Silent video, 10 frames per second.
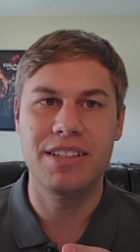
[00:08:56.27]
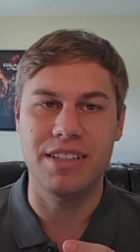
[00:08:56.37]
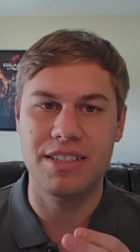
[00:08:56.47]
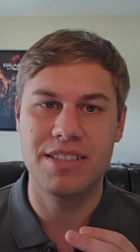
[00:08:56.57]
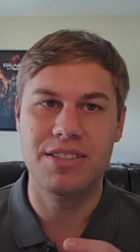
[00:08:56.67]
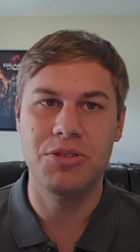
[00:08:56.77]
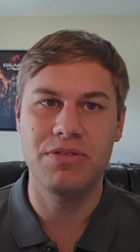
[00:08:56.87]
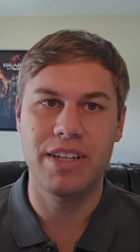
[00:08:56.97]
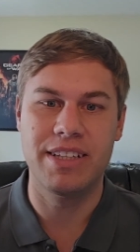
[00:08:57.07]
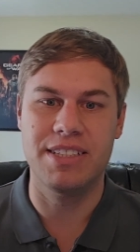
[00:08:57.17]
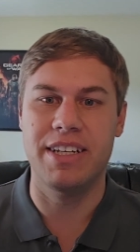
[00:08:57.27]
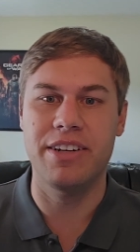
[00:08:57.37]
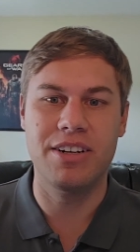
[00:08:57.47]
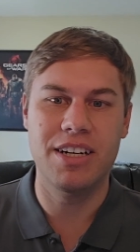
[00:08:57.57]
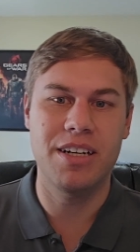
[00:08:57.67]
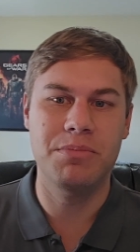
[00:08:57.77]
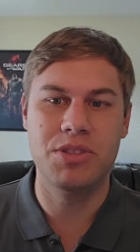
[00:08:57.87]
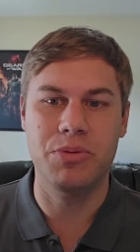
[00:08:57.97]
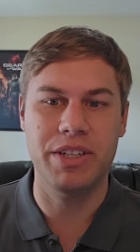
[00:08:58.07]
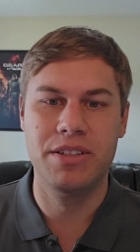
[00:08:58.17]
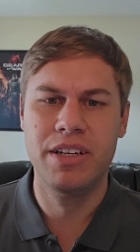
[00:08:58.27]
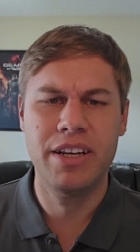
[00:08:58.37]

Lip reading: It's sort of like this intercom, so we